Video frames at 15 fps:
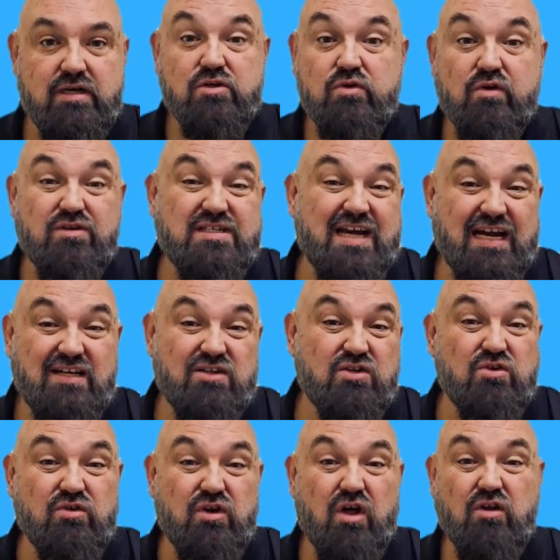So their
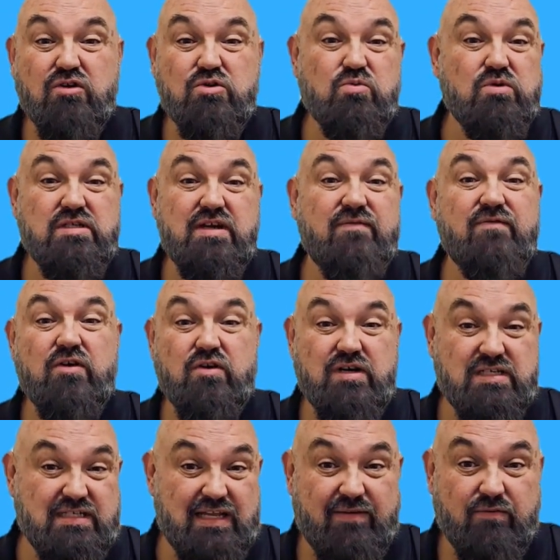technical knowledge was at
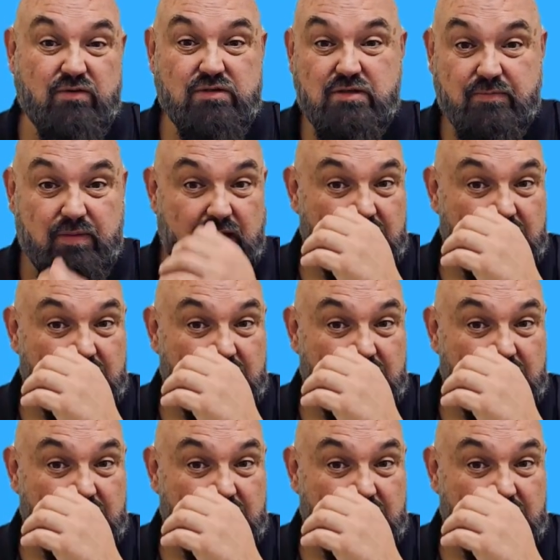various levels.